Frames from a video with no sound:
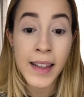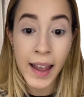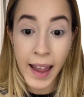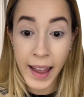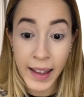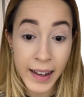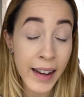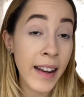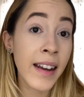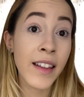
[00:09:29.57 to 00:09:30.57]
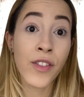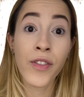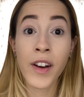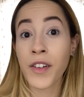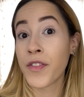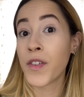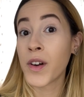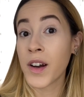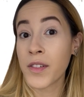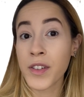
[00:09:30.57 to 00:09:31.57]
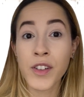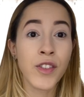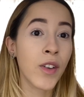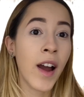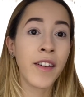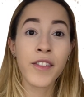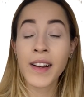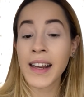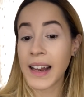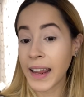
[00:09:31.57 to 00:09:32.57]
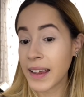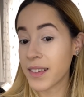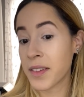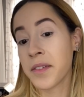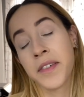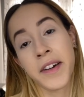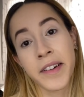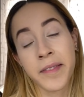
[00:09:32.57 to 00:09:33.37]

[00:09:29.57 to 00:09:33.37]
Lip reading: and it is very full coverage, so I really like it so far.